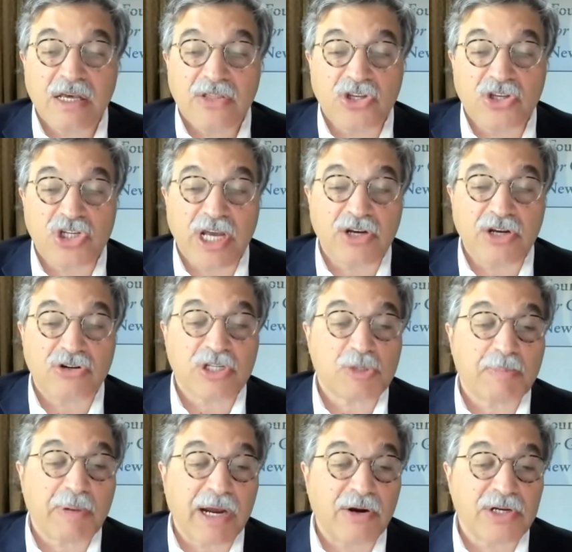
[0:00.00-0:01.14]
the gender
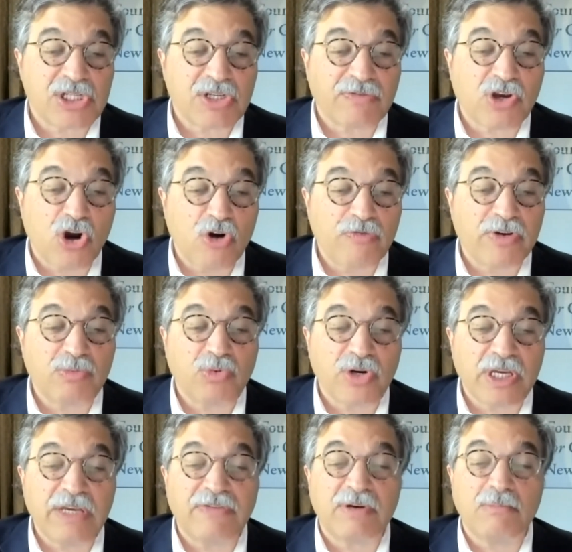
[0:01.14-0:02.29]
disparities of COVID were
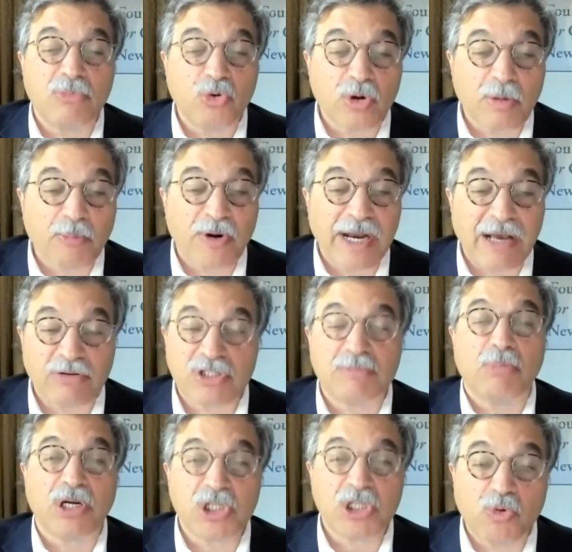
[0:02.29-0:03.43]
even more pronounced,
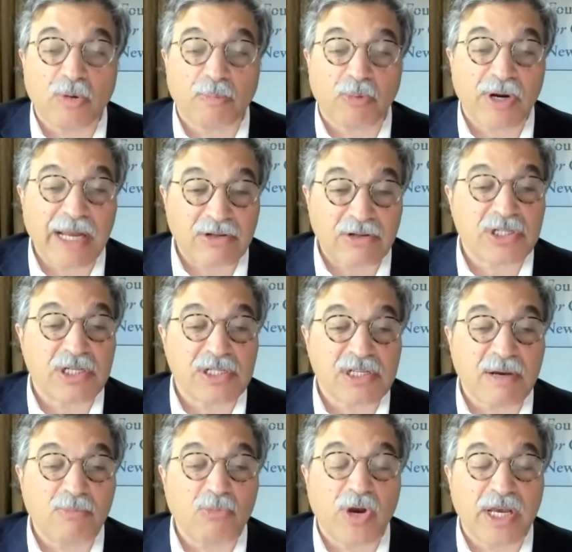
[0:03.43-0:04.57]
much more pronounced in
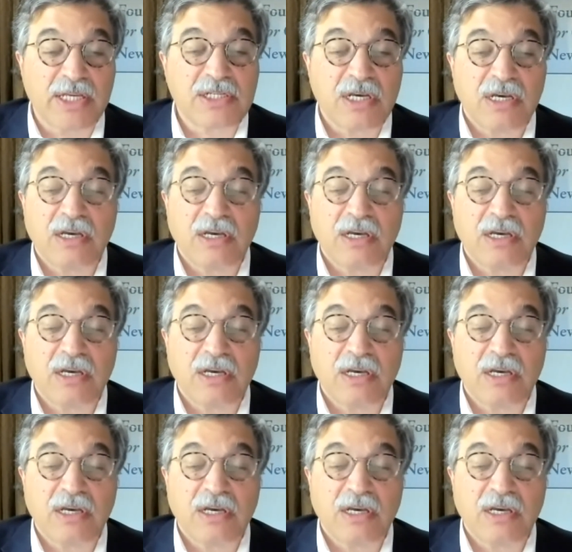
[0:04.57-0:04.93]
some ways,